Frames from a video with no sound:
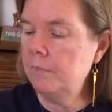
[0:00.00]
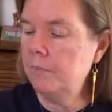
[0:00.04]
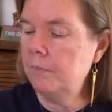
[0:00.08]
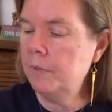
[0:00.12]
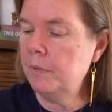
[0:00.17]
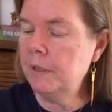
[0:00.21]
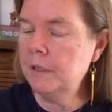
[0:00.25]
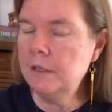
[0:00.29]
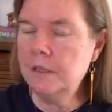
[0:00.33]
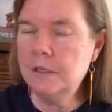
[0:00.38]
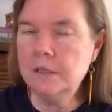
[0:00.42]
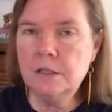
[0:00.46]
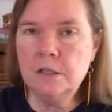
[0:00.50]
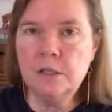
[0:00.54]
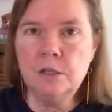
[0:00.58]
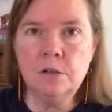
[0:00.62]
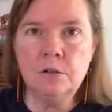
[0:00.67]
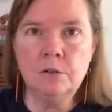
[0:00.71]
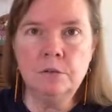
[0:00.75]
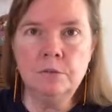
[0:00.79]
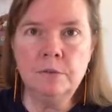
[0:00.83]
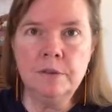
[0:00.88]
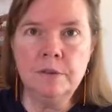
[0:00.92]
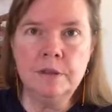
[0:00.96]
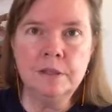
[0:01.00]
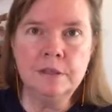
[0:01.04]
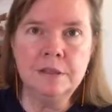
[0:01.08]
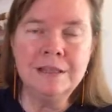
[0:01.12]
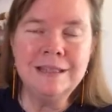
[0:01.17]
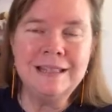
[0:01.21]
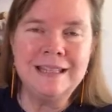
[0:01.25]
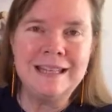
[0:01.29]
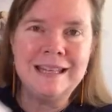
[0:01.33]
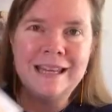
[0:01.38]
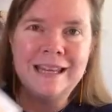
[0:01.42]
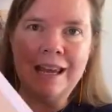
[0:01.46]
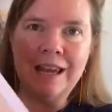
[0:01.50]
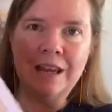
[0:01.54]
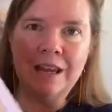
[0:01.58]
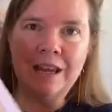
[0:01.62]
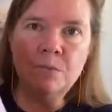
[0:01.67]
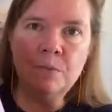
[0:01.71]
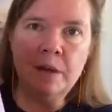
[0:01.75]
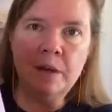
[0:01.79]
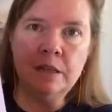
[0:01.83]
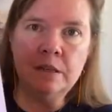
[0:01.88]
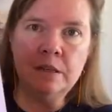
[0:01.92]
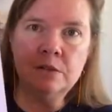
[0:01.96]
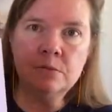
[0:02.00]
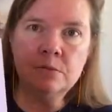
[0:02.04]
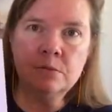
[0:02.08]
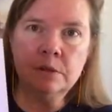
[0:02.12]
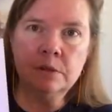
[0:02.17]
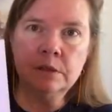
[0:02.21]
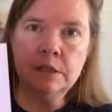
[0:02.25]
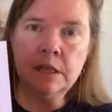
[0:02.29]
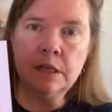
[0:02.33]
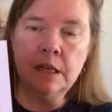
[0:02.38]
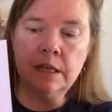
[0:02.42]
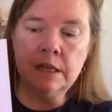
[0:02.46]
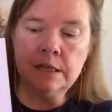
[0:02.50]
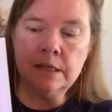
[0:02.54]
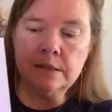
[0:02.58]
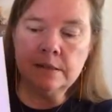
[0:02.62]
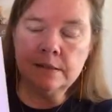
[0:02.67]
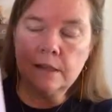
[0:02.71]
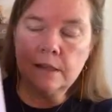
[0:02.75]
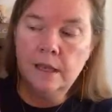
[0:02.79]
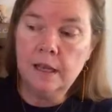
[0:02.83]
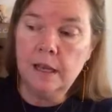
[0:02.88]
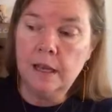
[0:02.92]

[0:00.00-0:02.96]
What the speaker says: But you know, that DK weight is really nice.